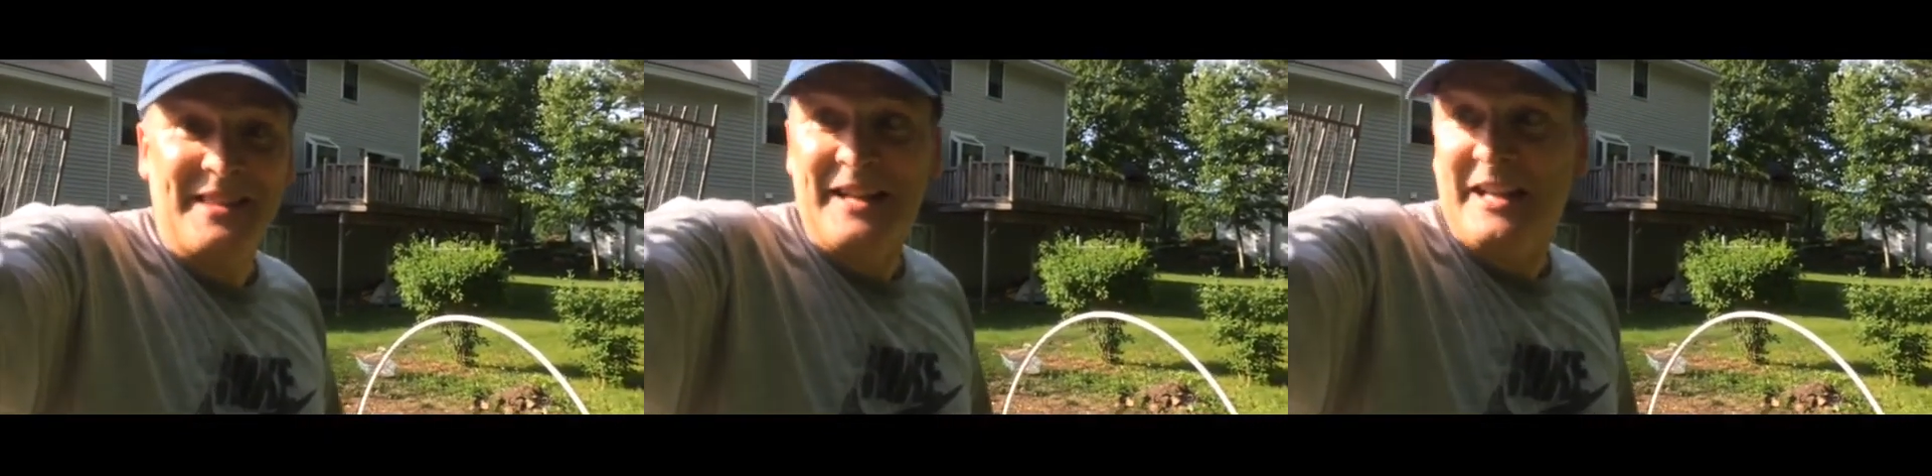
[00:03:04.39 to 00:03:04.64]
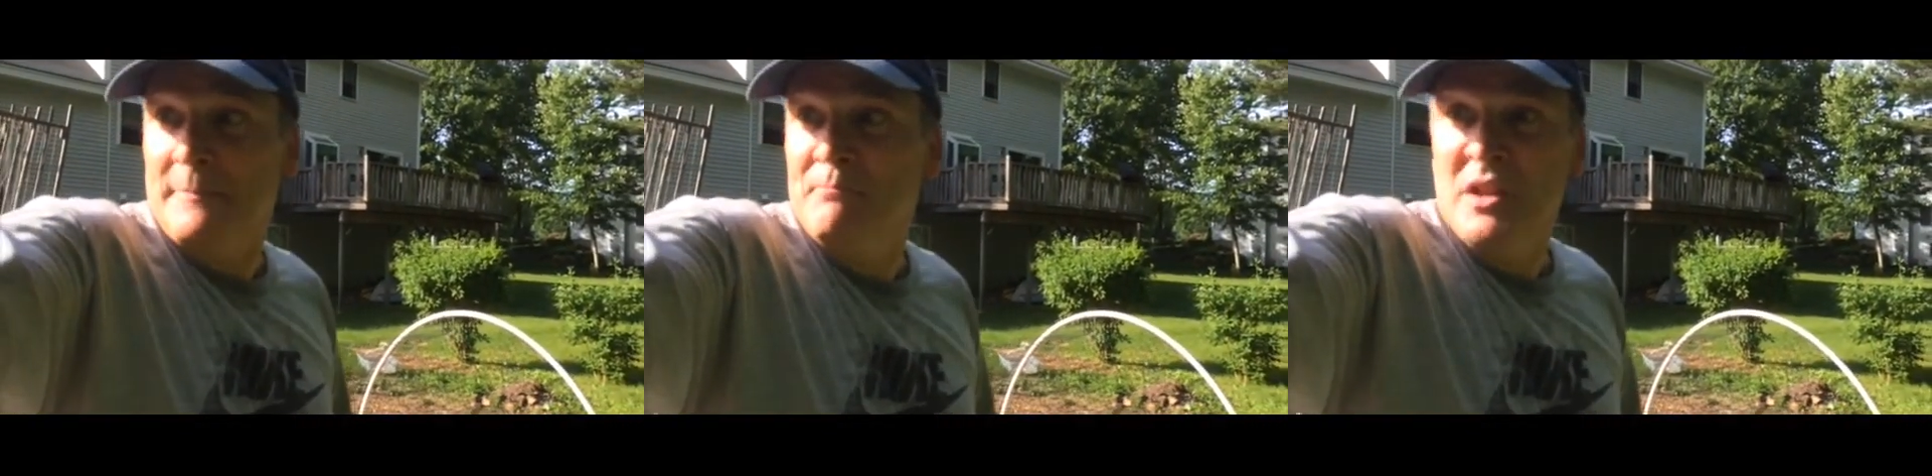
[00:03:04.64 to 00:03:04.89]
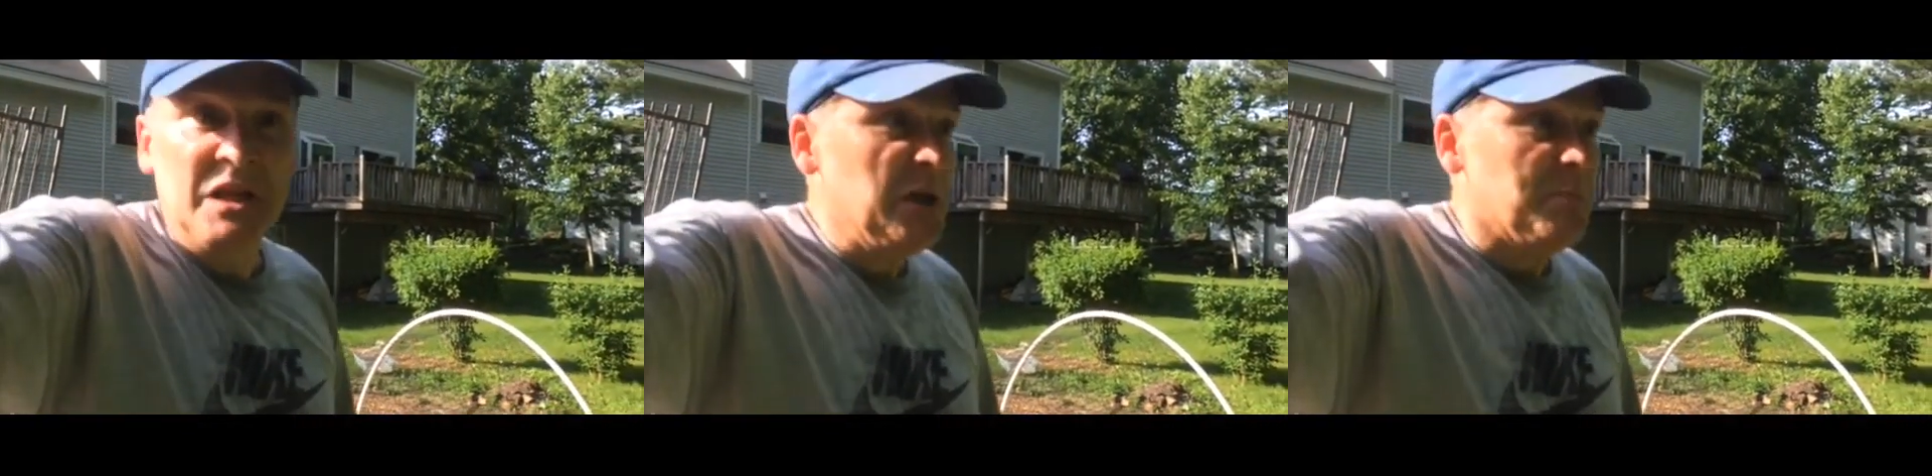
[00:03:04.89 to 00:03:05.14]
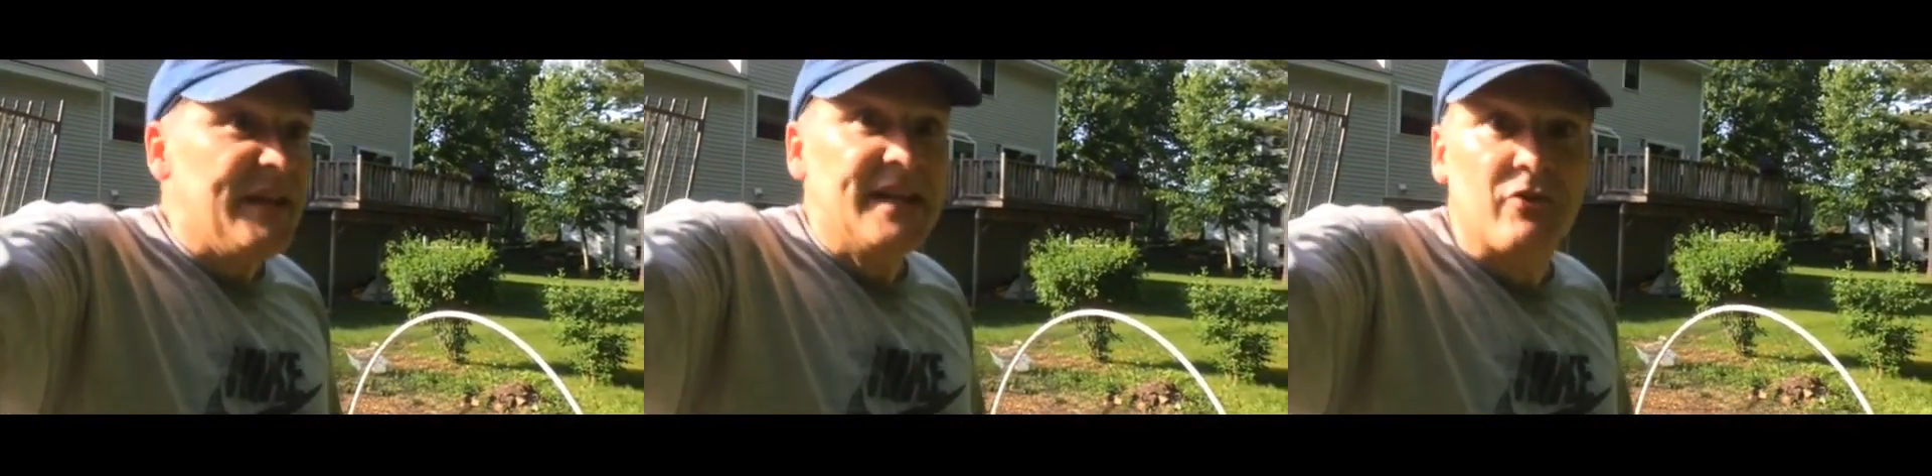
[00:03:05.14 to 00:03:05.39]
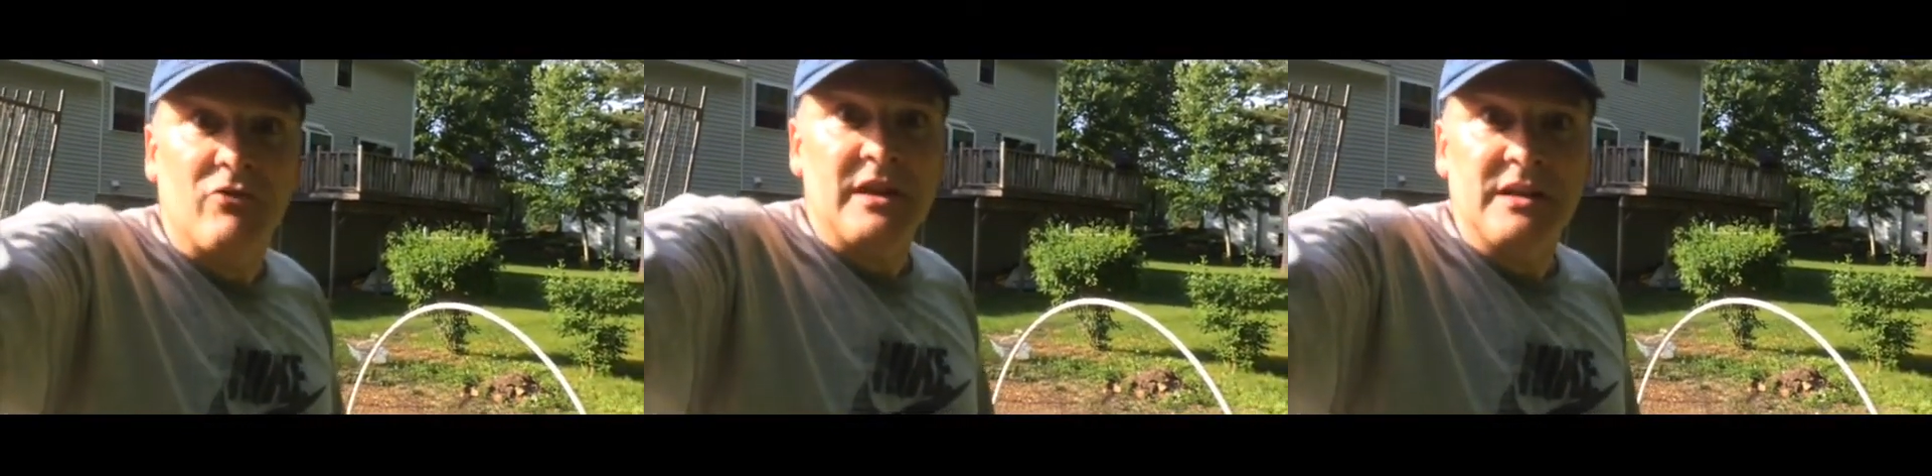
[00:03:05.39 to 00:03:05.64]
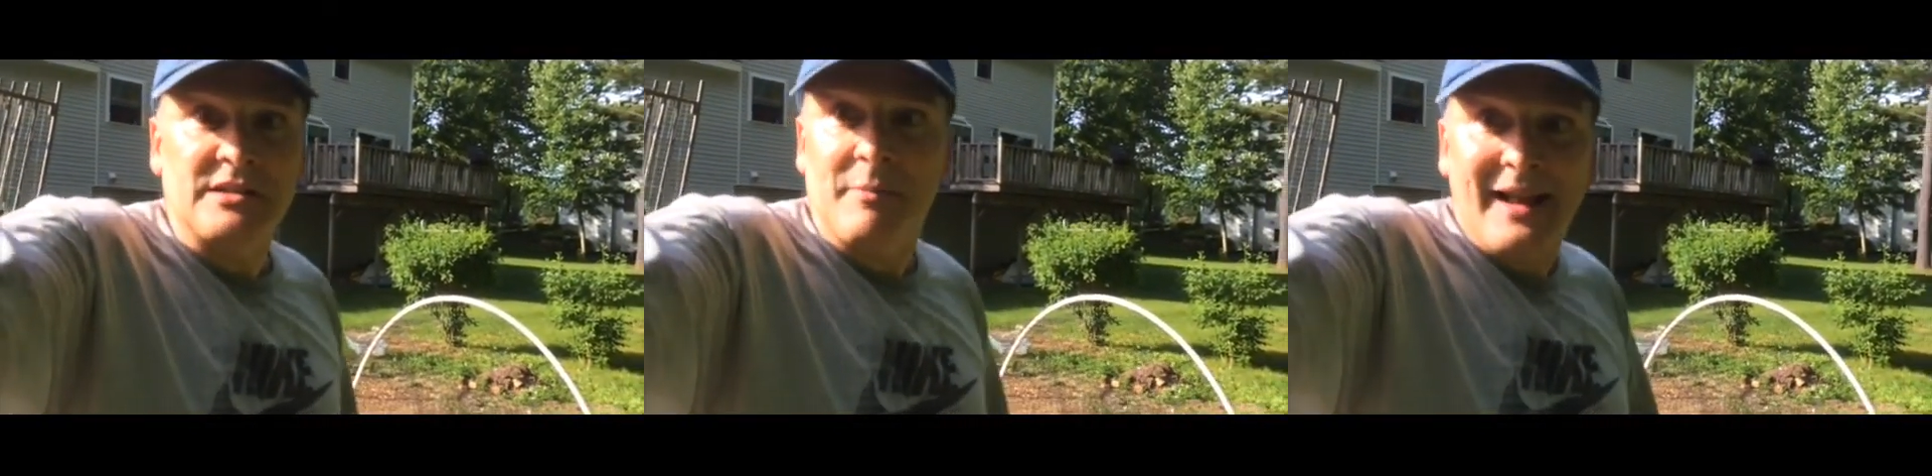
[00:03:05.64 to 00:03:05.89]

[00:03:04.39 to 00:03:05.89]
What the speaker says: thinking, beet greens.